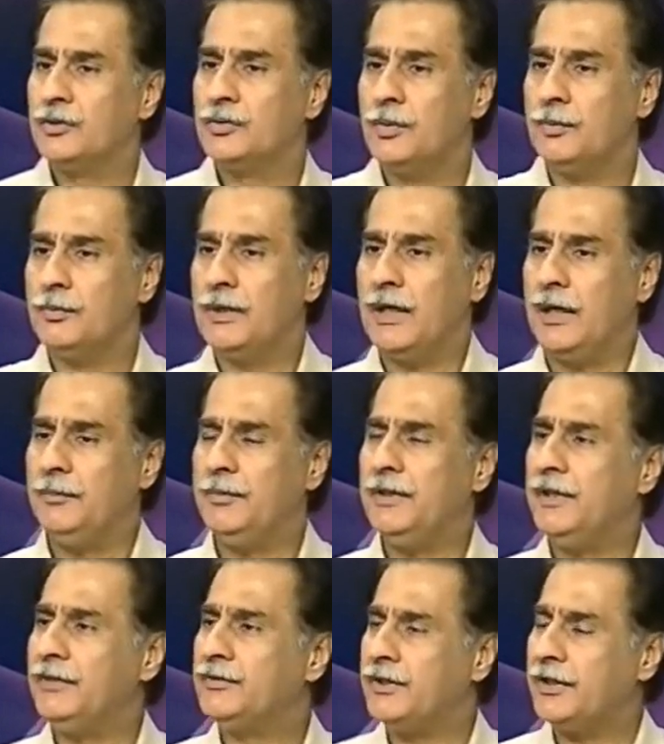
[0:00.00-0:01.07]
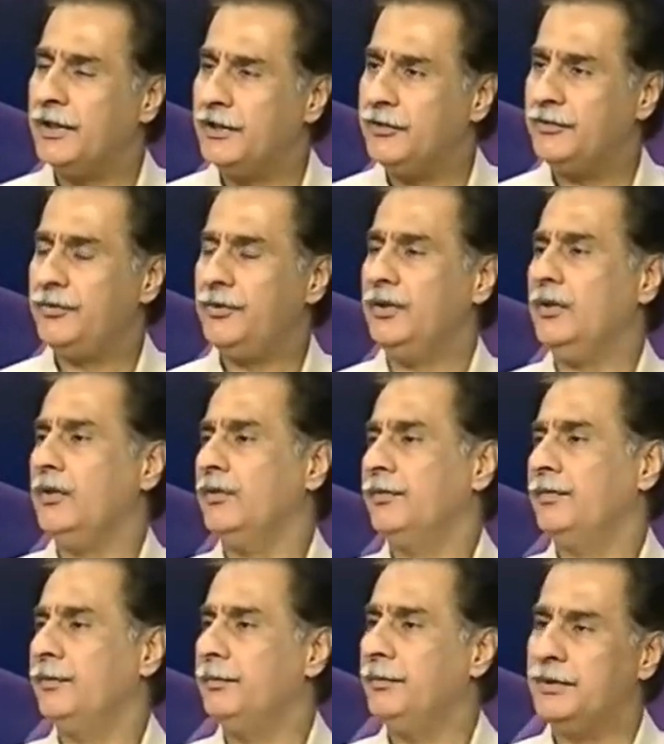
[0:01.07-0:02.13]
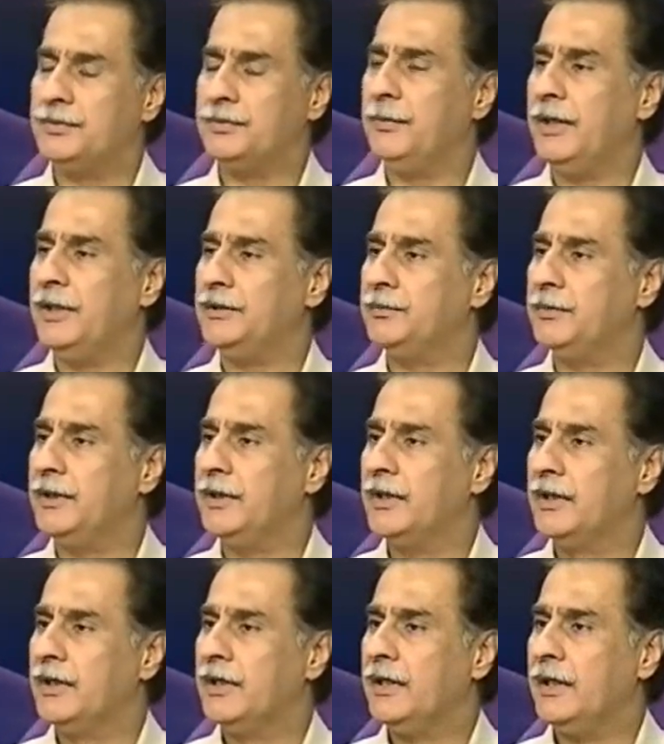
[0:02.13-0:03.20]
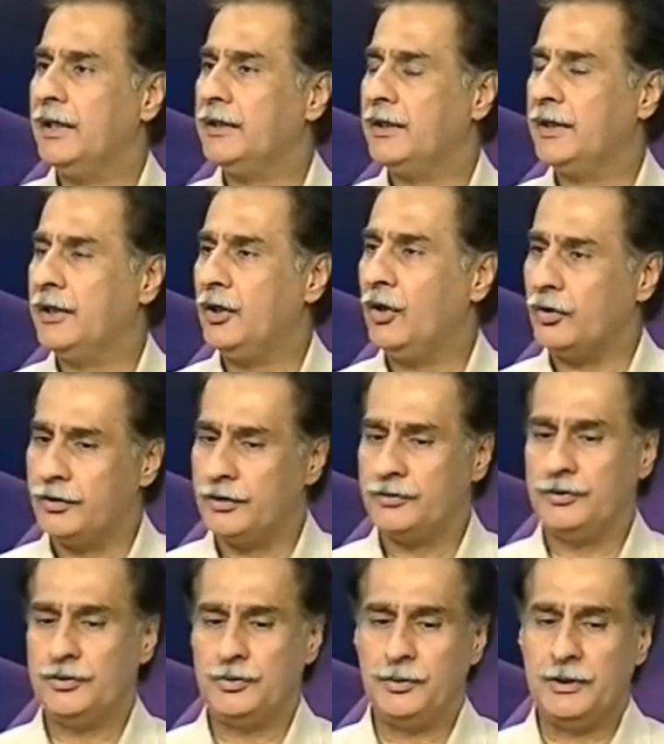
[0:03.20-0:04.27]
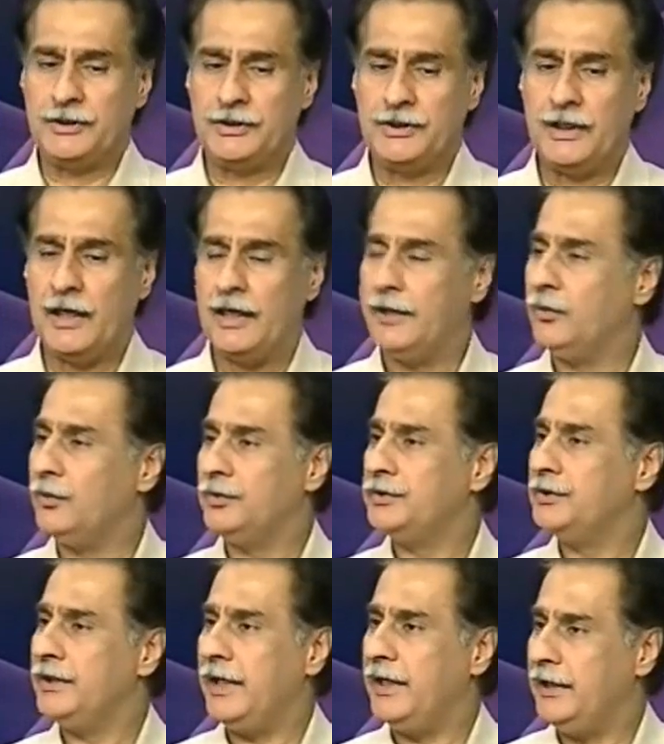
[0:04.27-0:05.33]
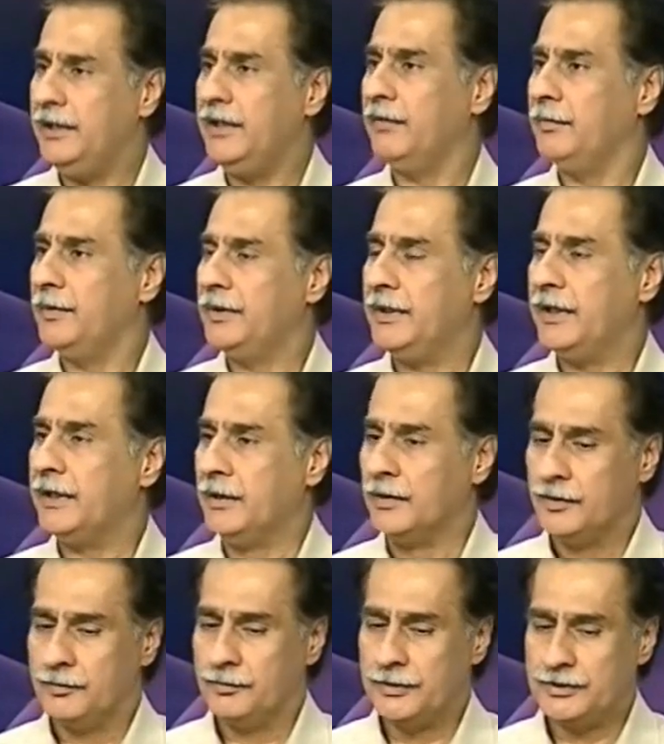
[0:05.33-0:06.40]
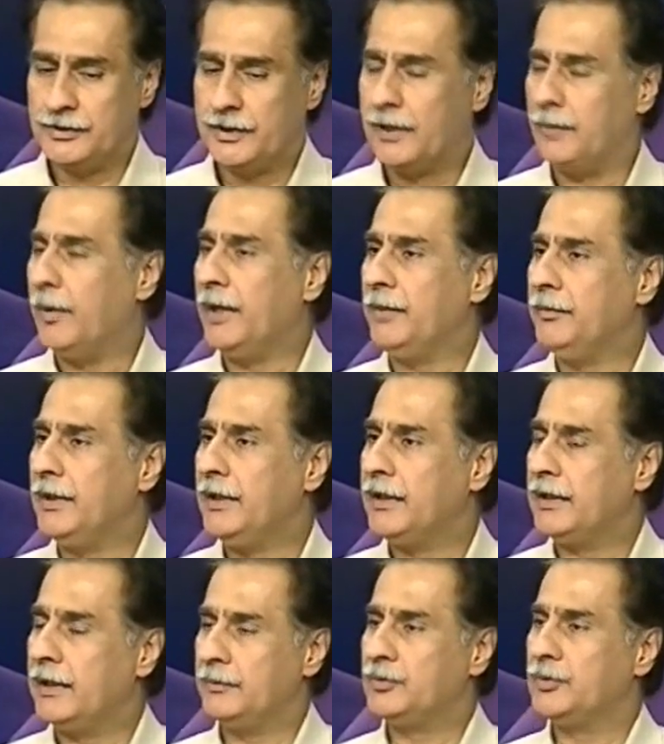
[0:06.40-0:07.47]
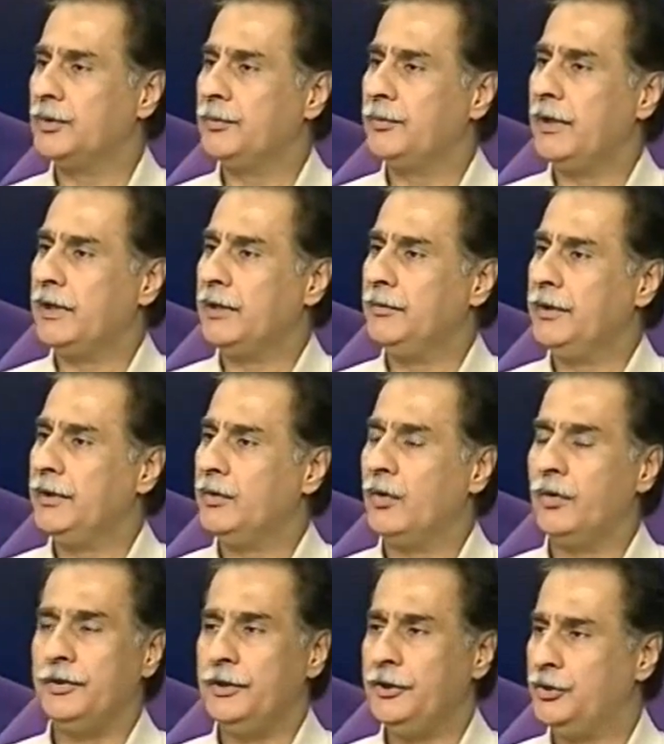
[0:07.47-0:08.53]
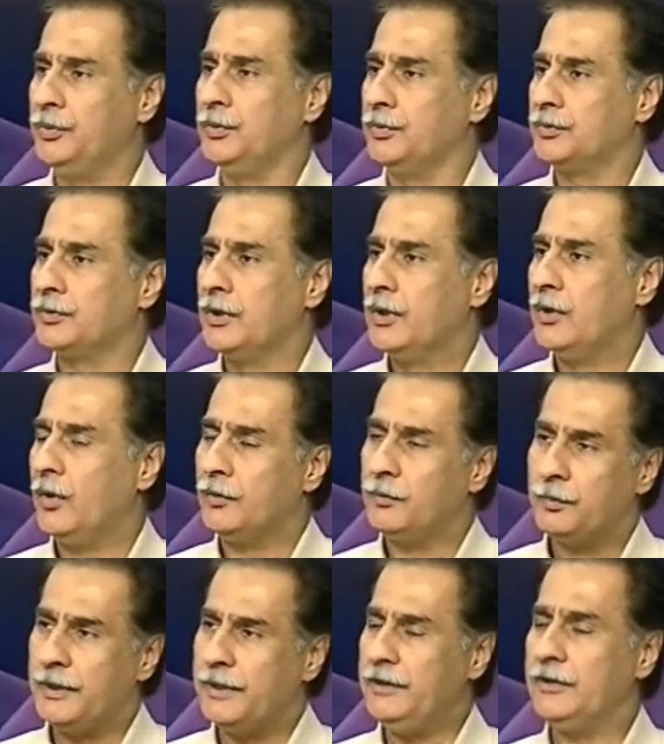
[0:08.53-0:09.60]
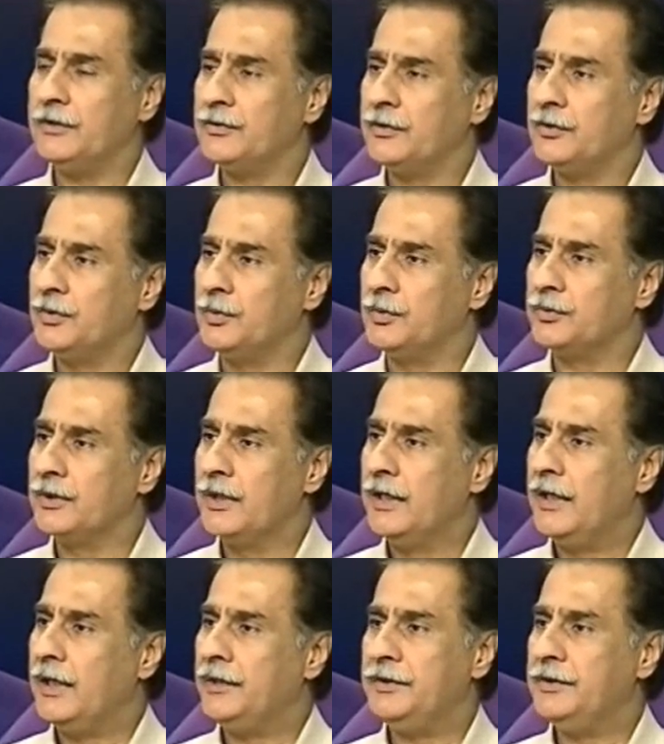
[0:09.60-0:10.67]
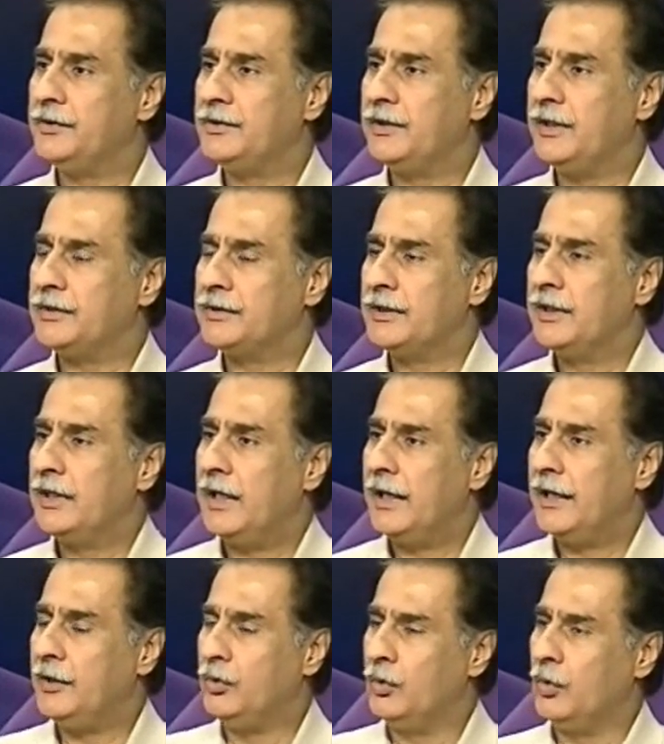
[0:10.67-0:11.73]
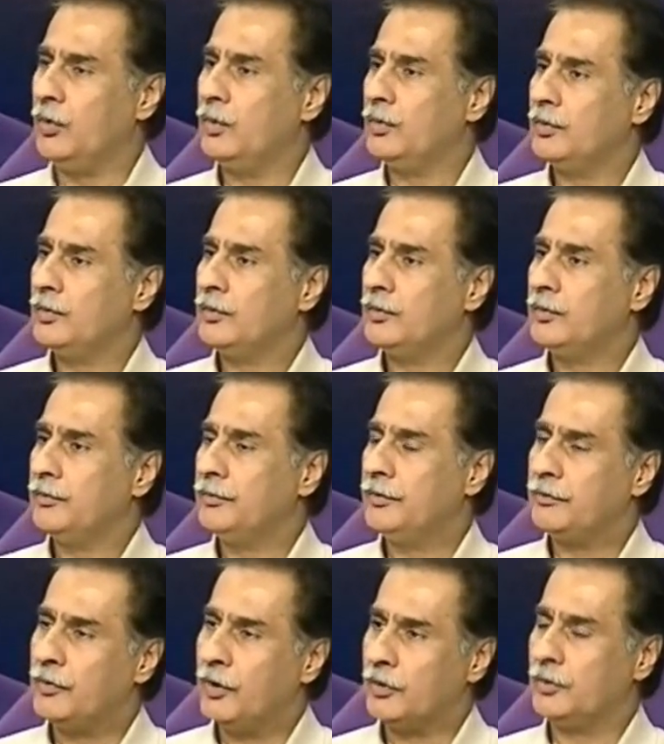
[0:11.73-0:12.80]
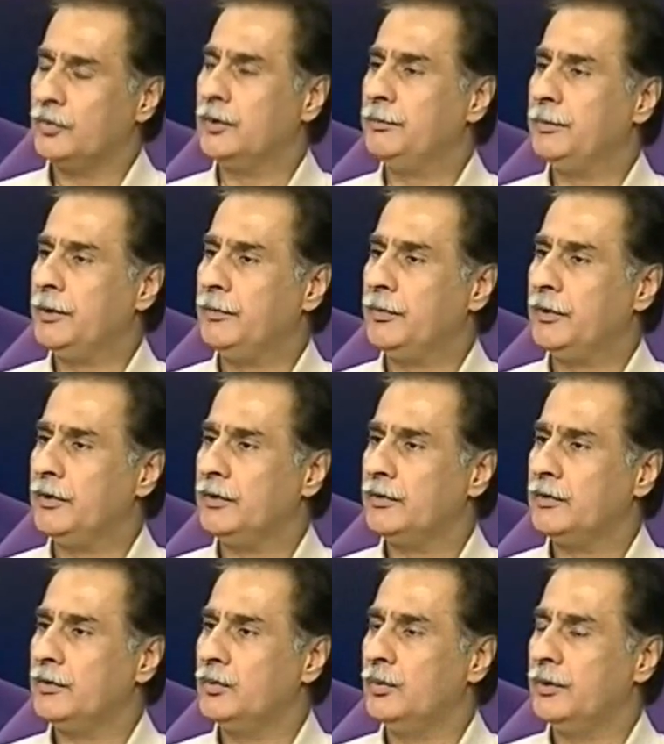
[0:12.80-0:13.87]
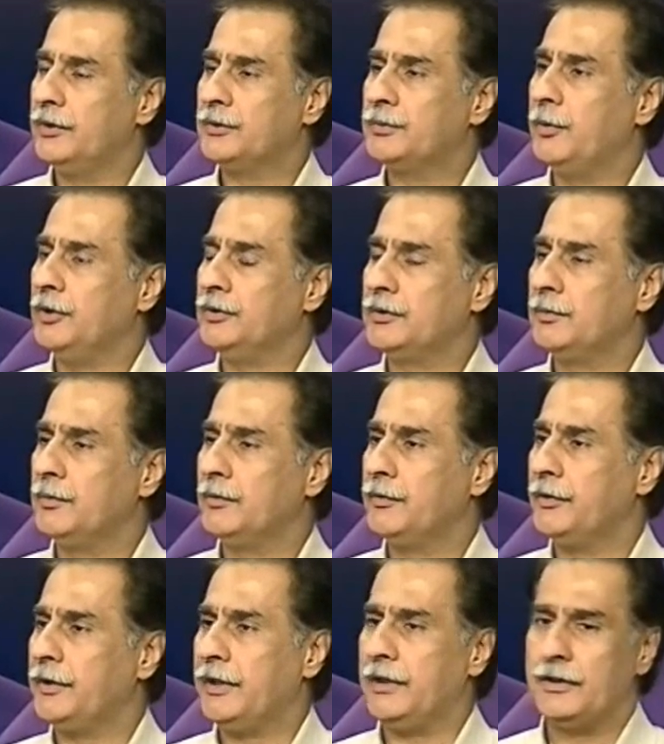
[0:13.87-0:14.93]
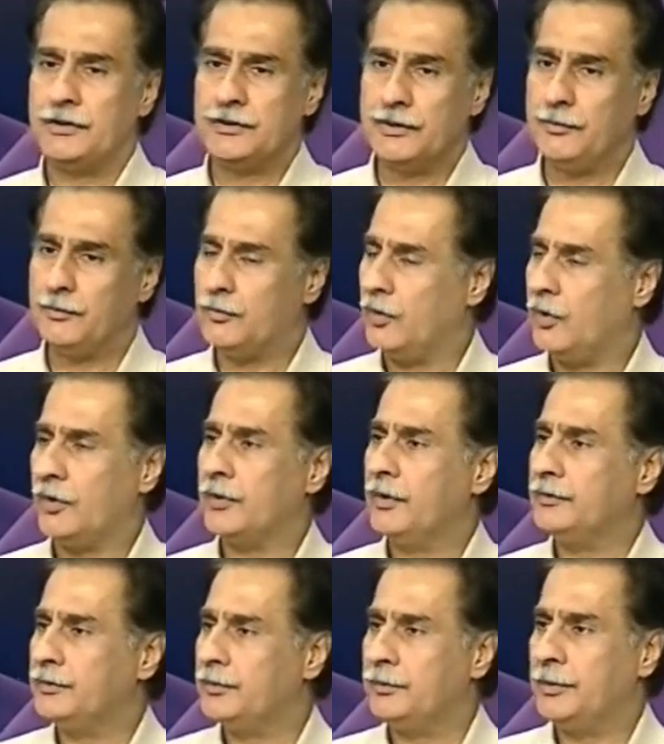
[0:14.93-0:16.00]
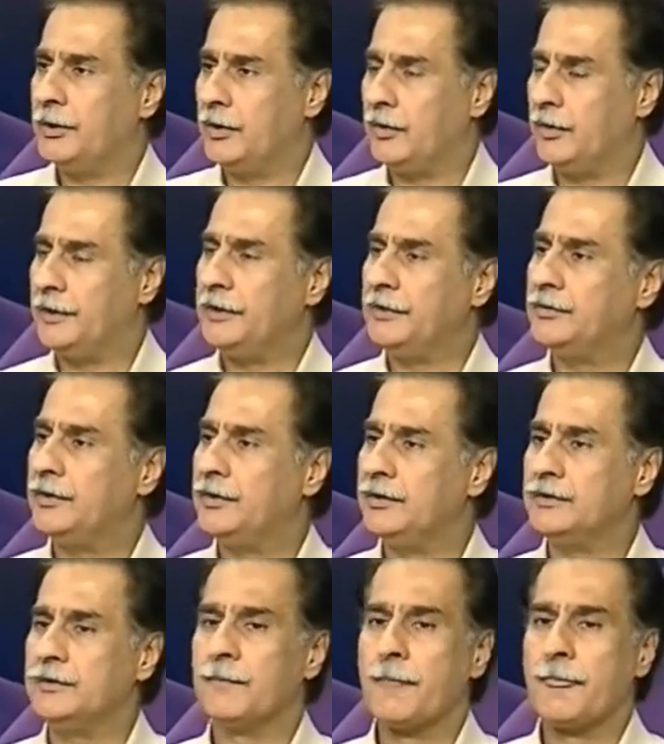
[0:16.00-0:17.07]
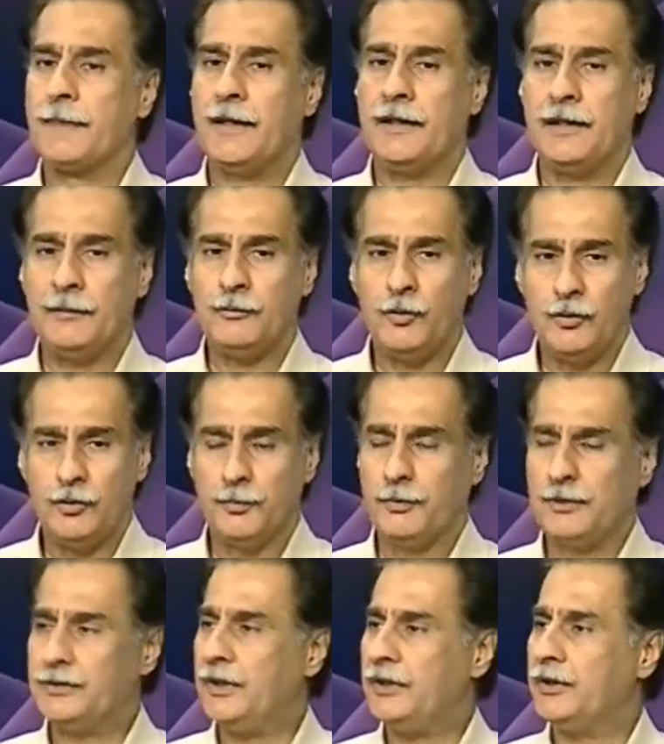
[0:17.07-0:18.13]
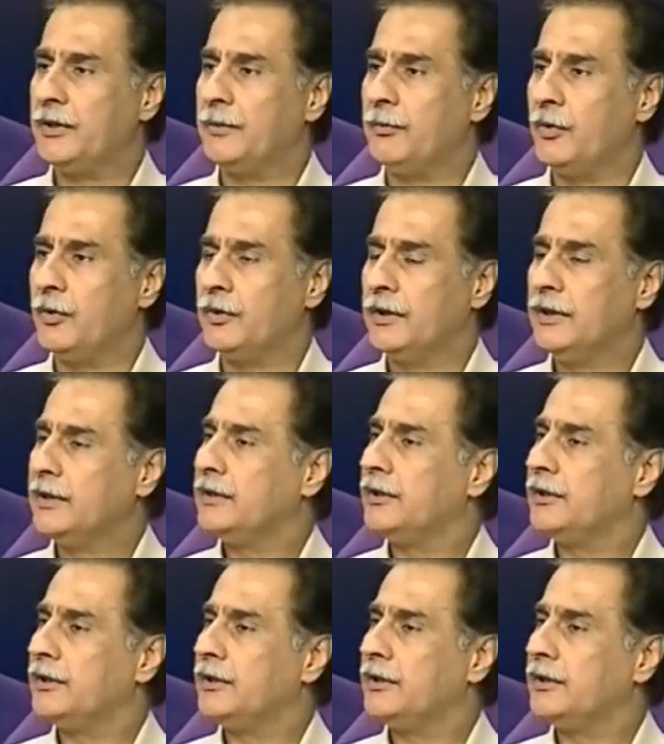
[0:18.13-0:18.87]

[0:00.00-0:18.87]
So, I mean, it's a history of mismanagement and chaotic situation. I don't see any government there. Mr. Rahman Malik comes to the parliament on issues, on various issues, and he says, I know we've got to the people who are responsible for terrorism or particular incidents, and I'm going to present a report.